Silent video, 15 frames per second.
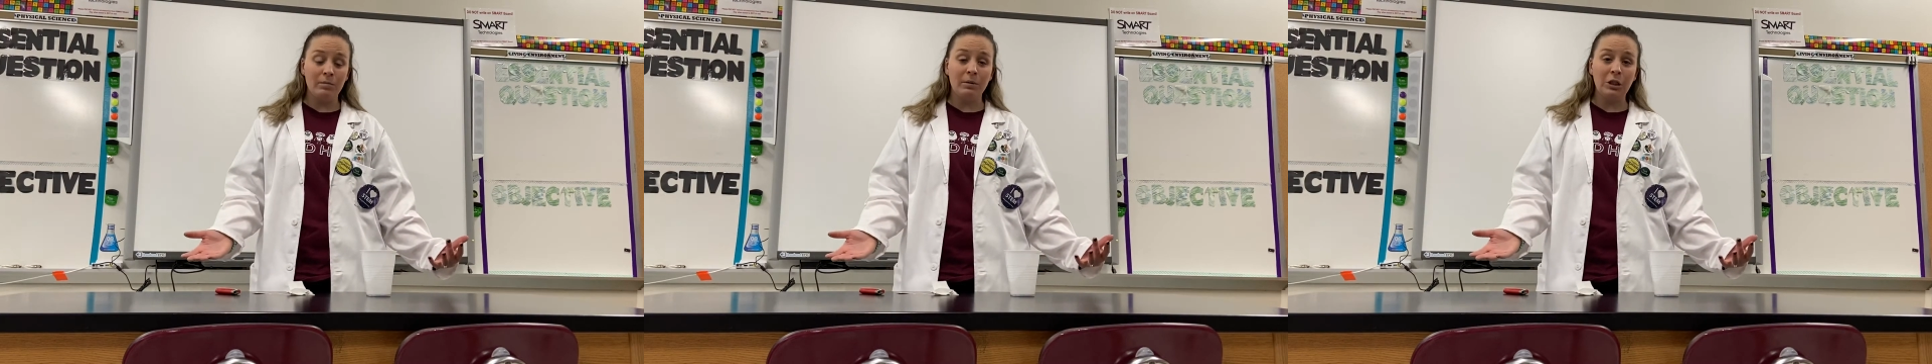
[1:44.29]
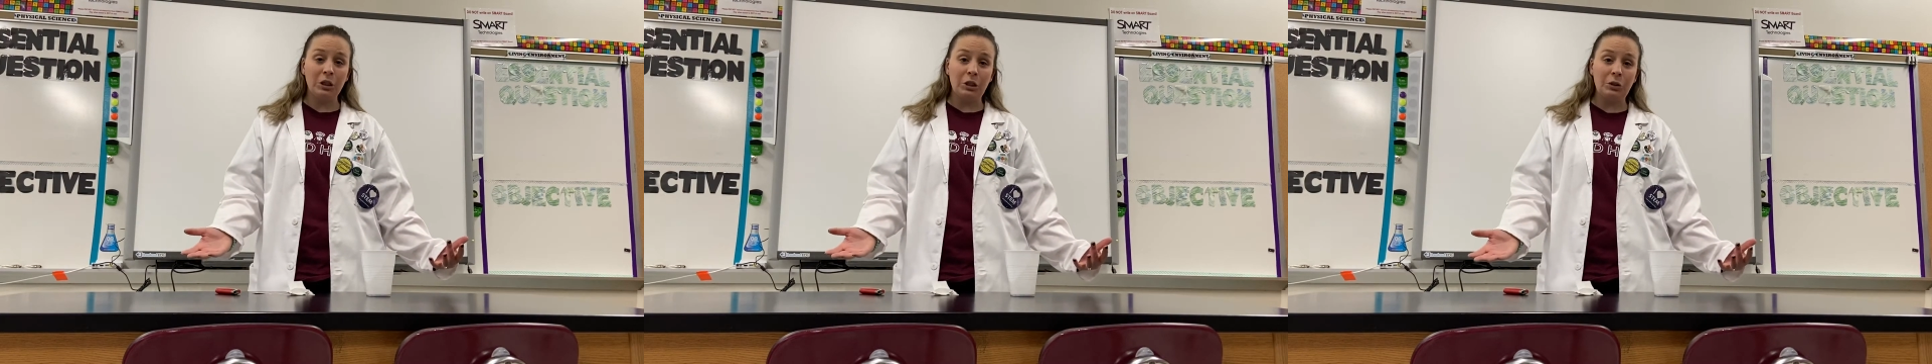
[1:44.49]

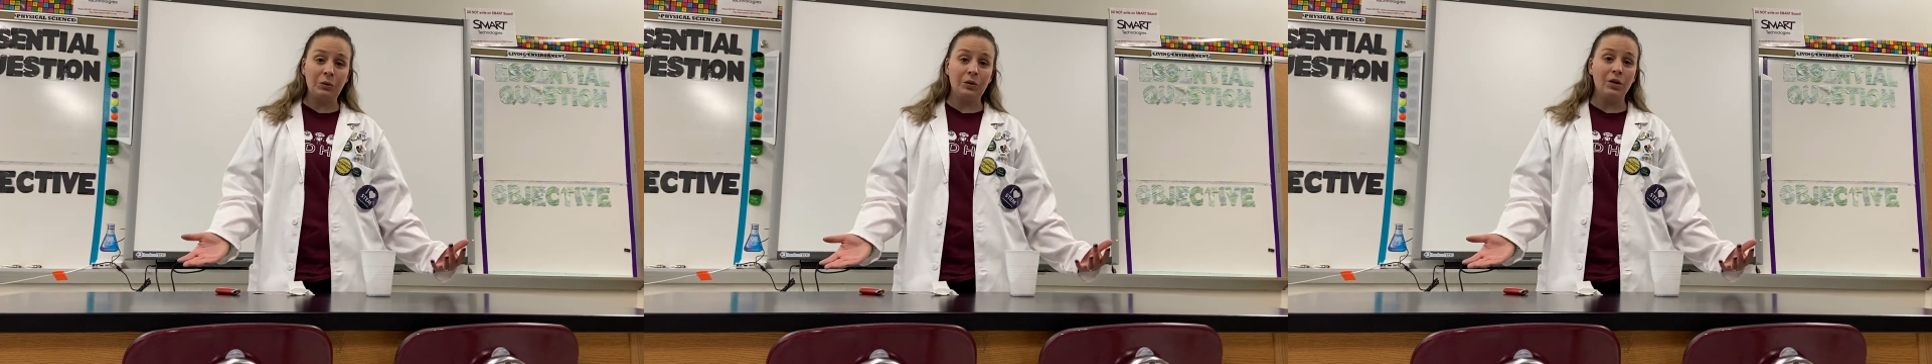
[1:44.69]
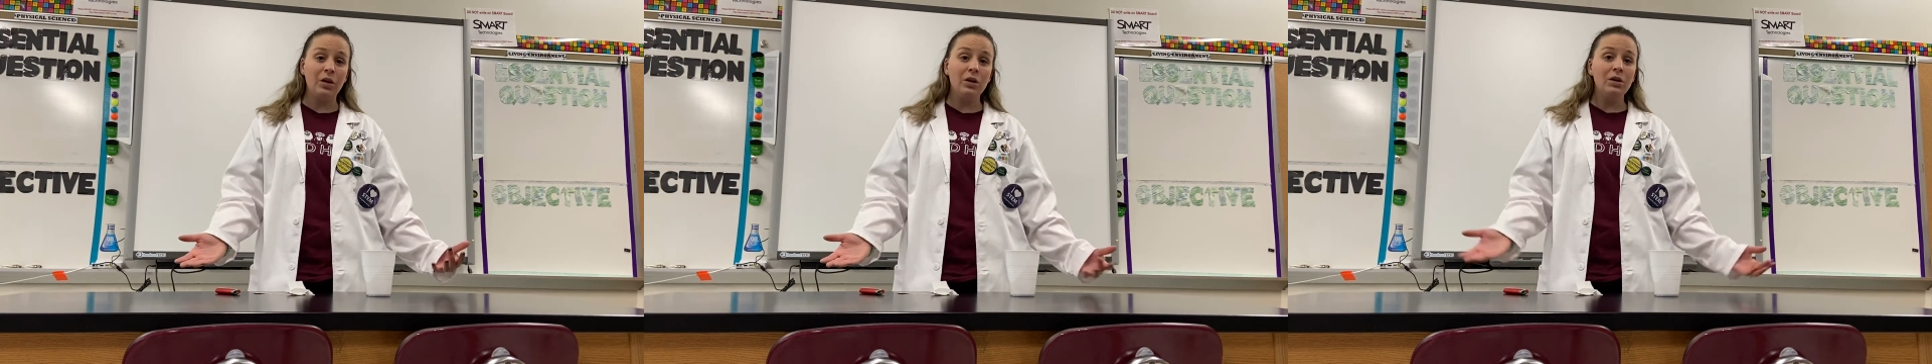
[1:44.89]

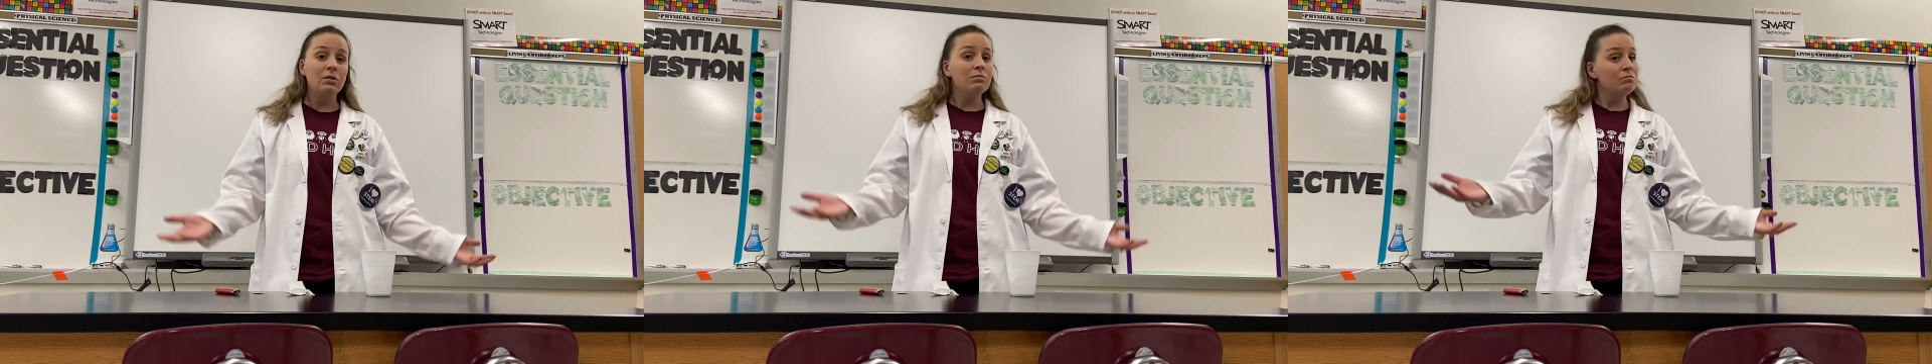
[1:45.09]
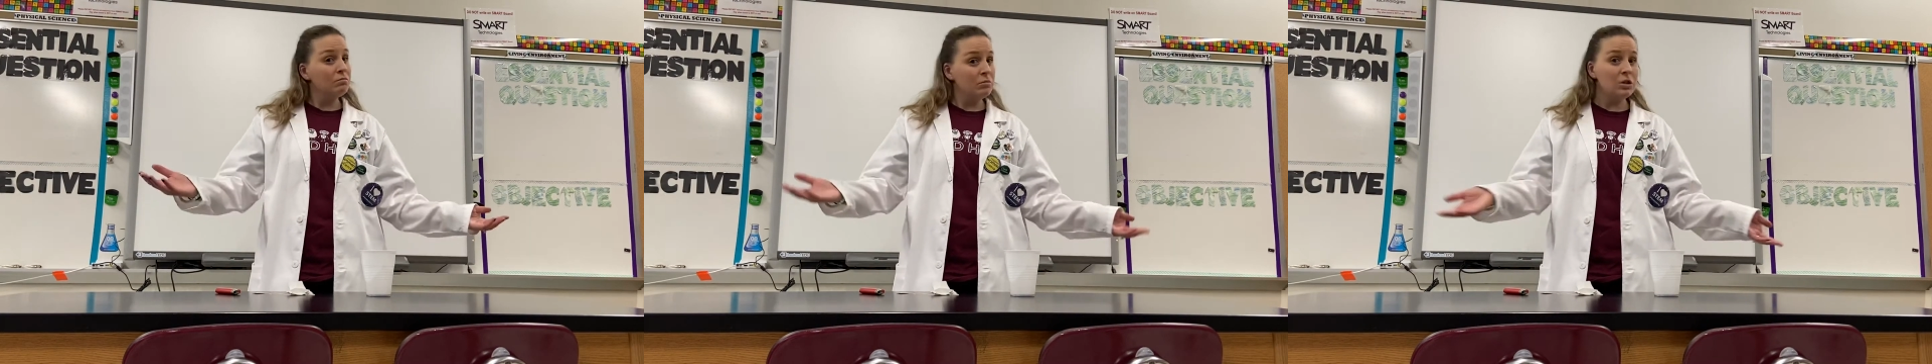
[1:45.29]
balloon
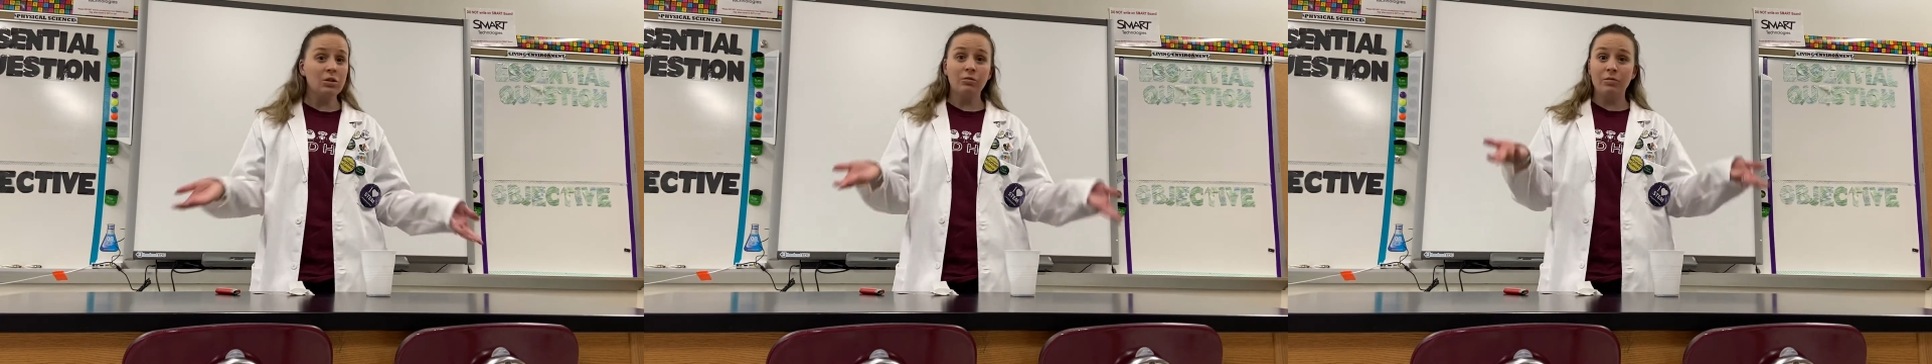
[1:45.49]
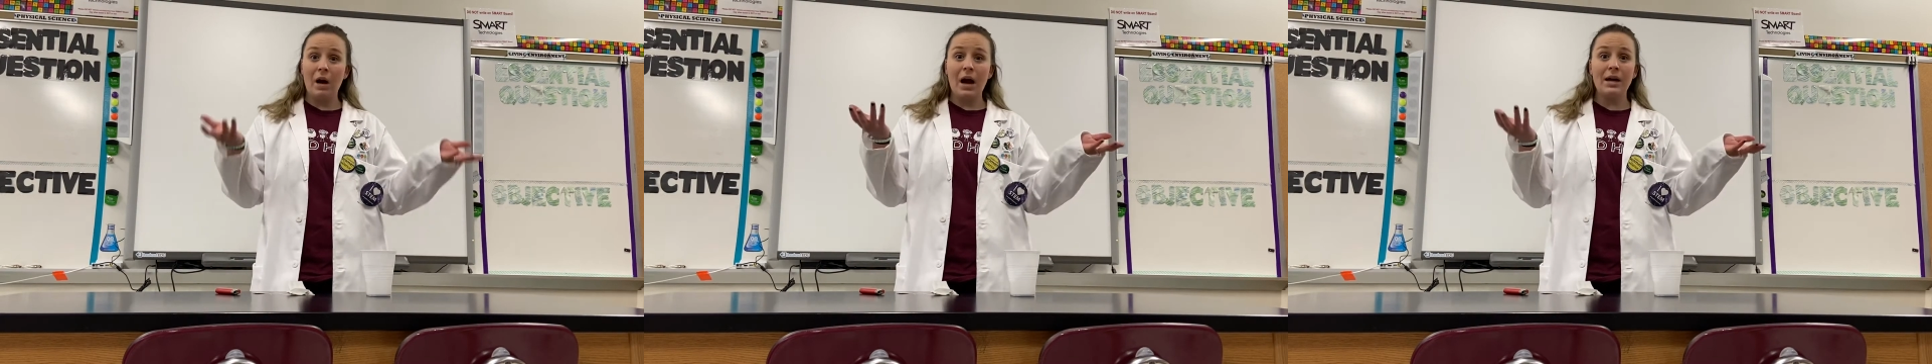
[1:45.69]

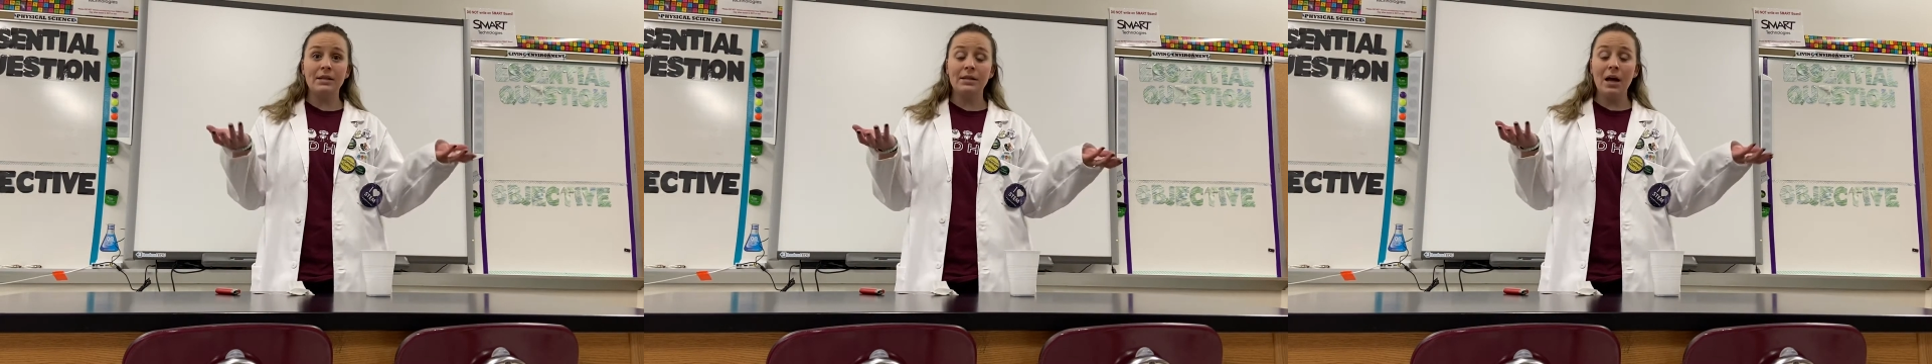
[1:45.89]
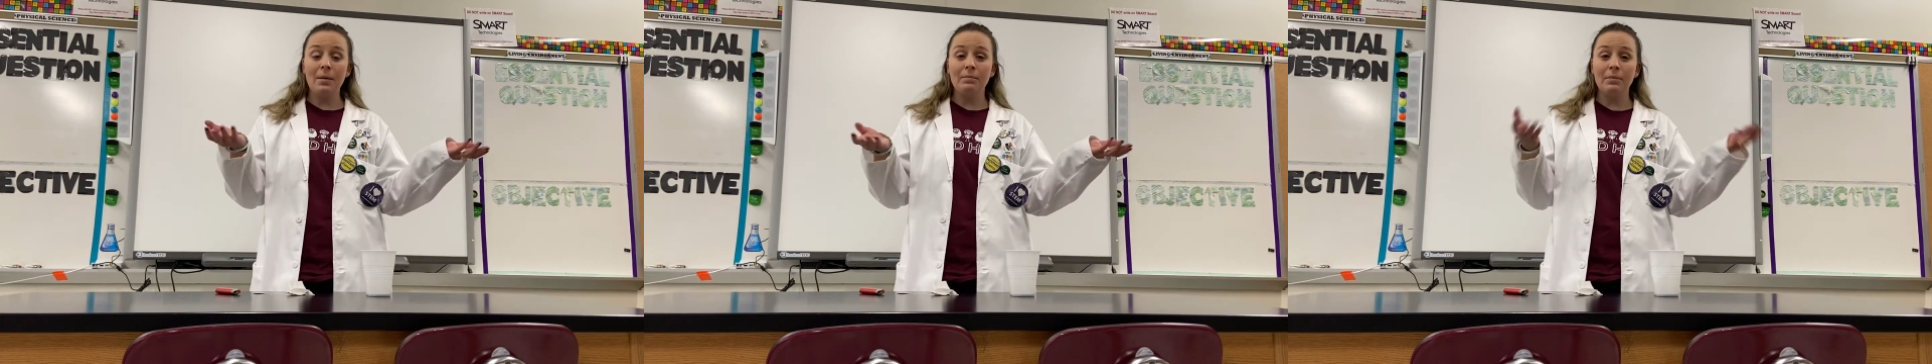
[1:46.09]
to
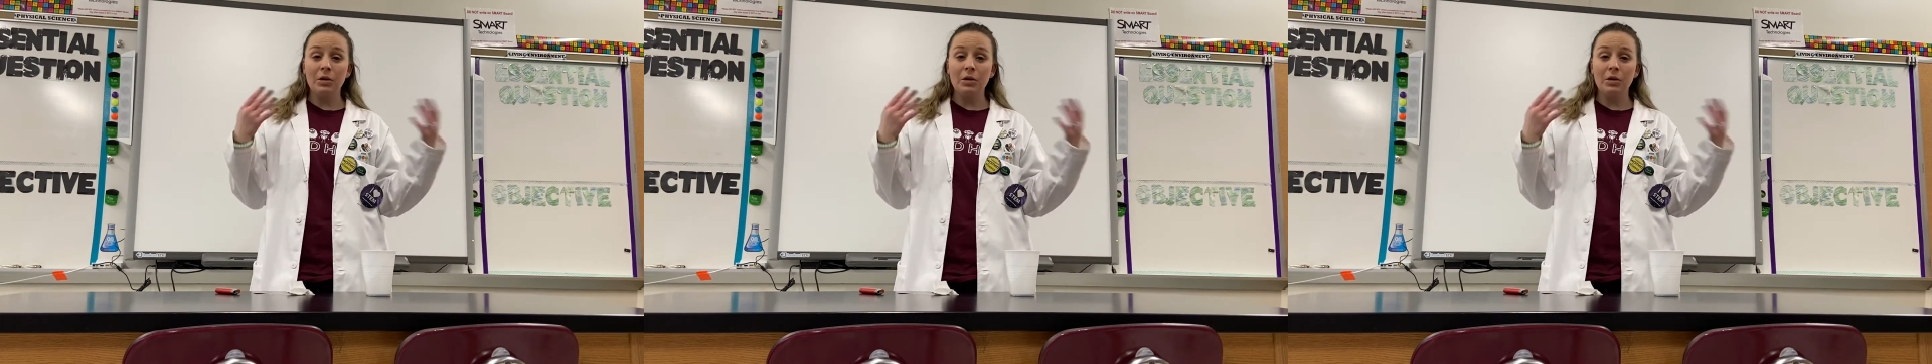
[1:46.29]
rise up.